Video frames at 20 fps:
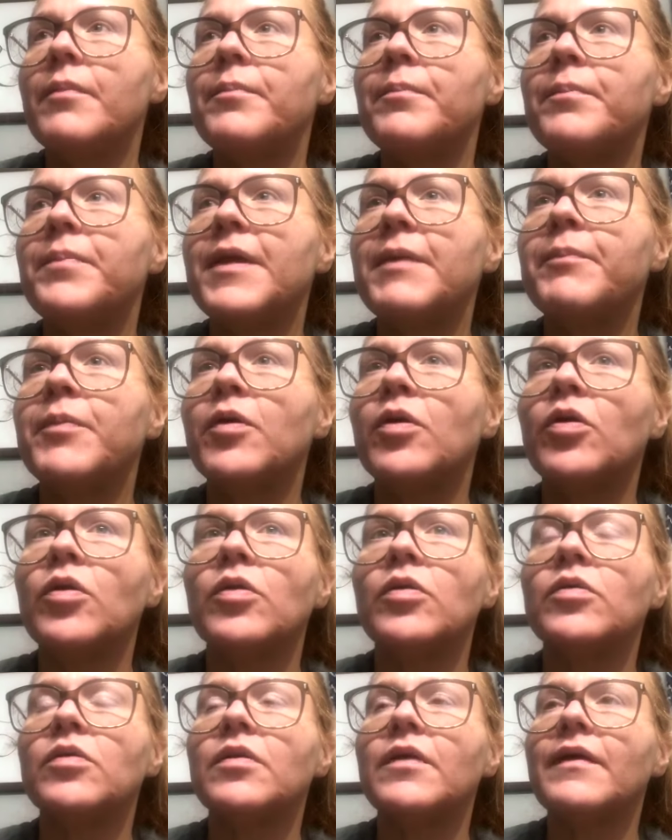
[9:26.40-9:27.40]

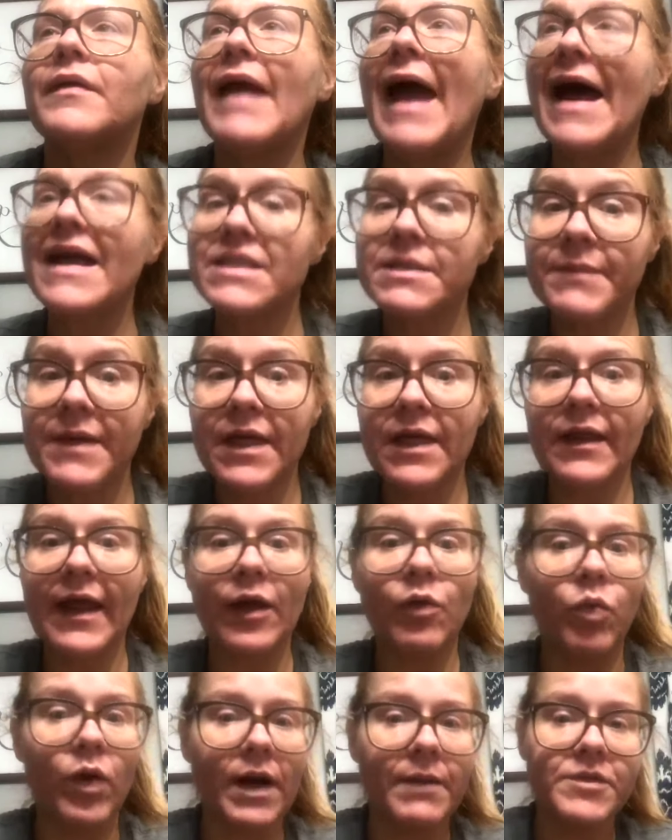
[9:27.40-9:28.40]
people ask me like
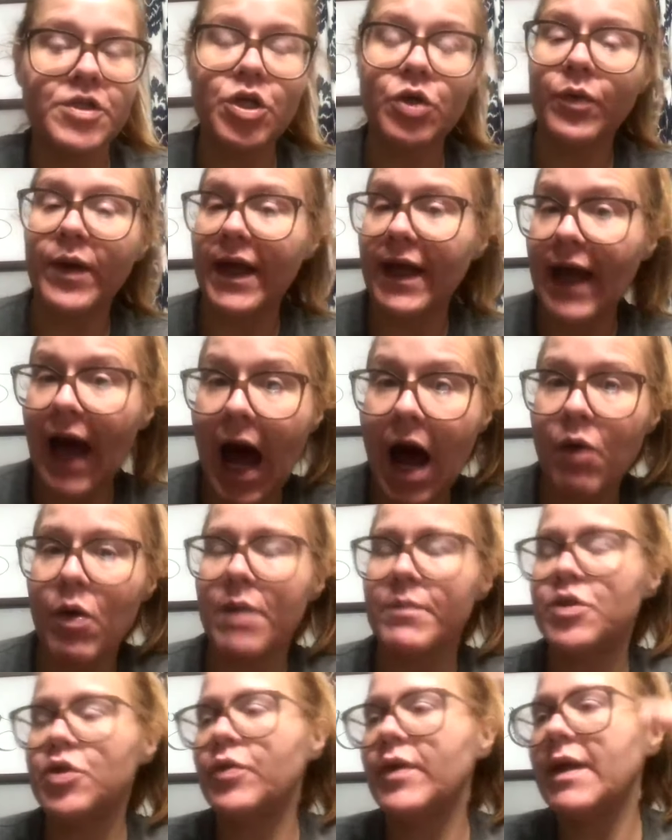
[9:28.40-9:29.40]
what I'm doing, how
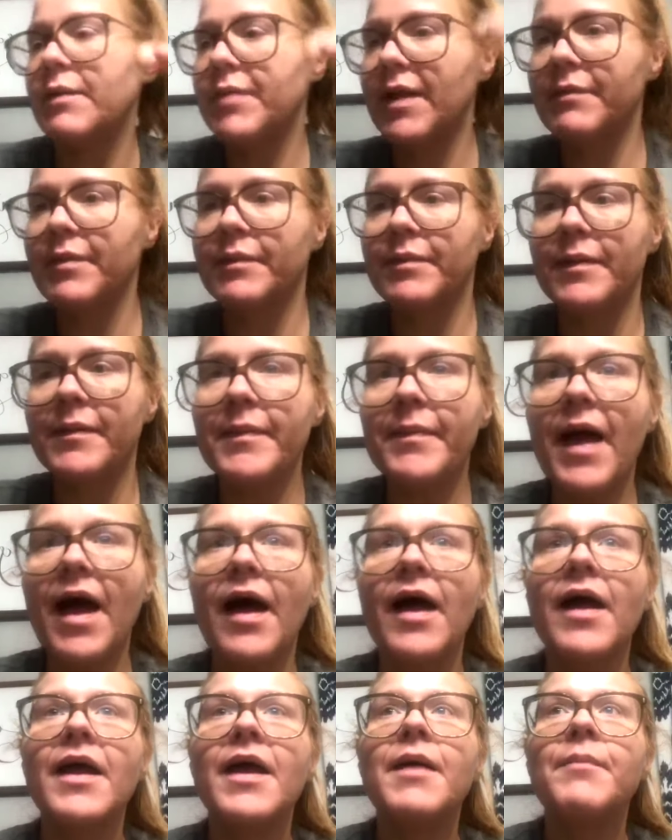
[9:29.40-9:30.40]
I'm doing, blah, blah, blah, blah, blah,
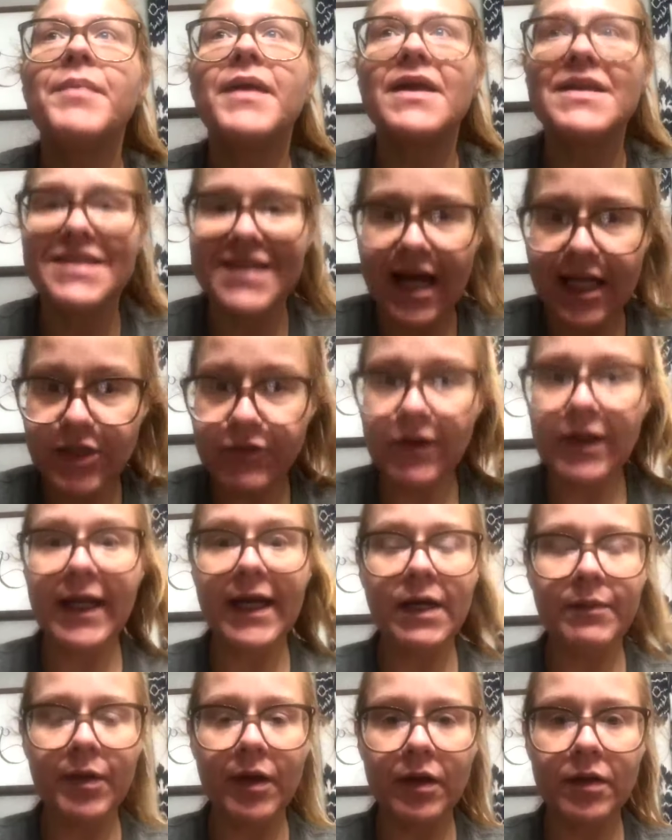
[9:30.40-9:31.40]
because that's
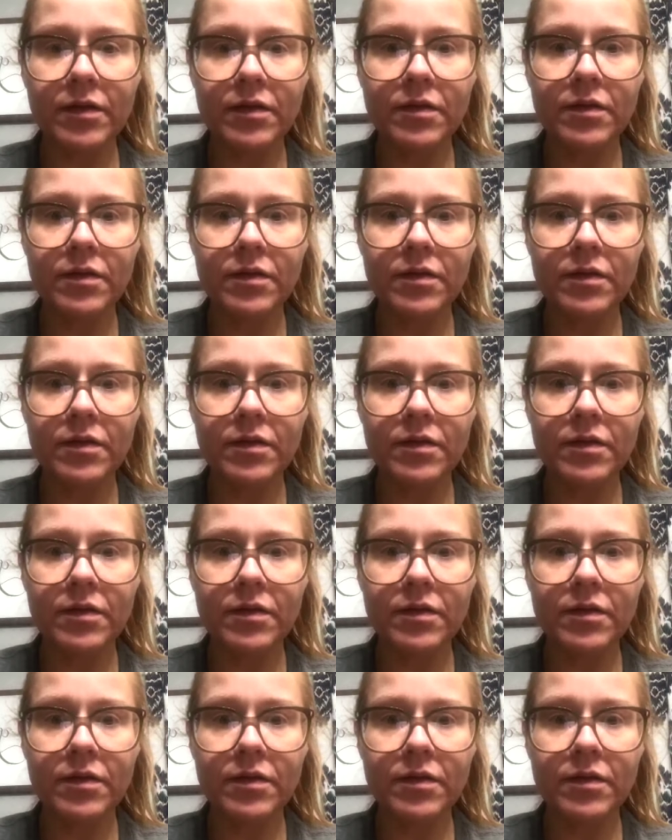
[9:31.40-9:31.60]
relatable.